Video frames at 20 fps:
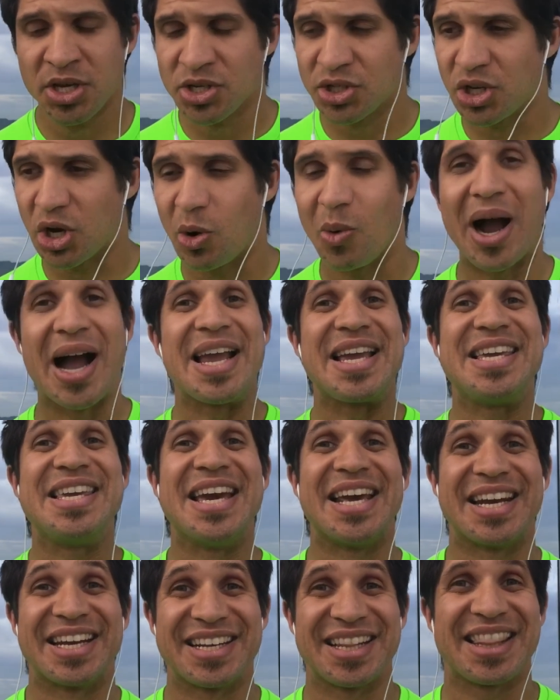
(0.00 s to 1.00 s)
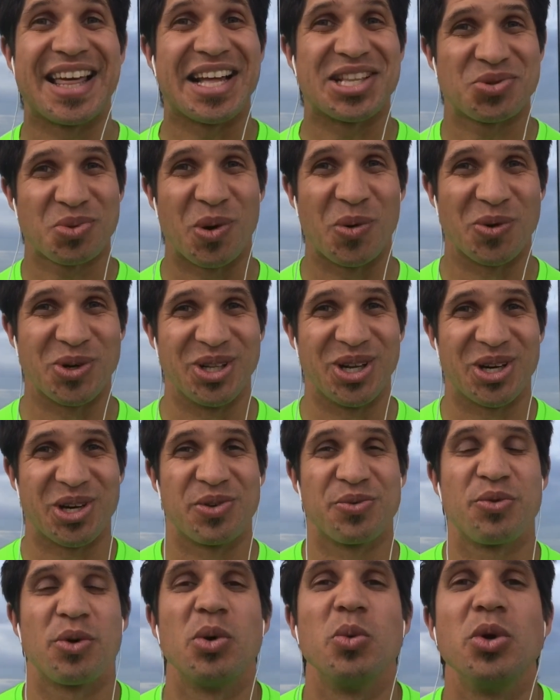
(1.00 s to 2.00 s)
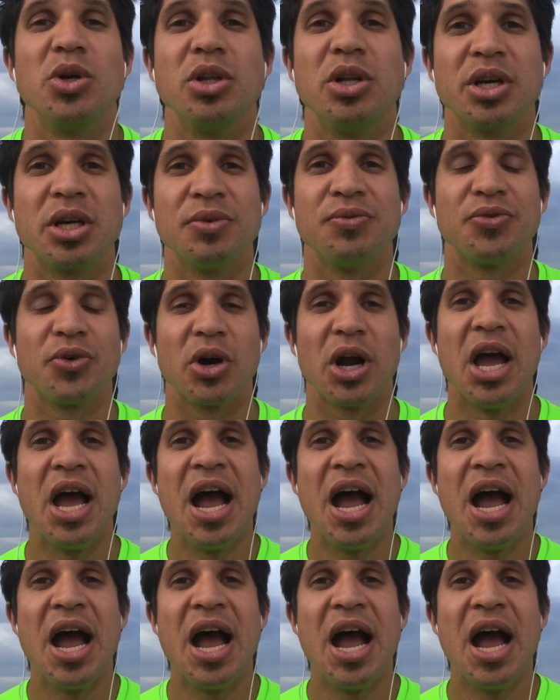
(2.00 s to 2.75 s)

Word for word: So I get it. That's what we're looking for. We're looking for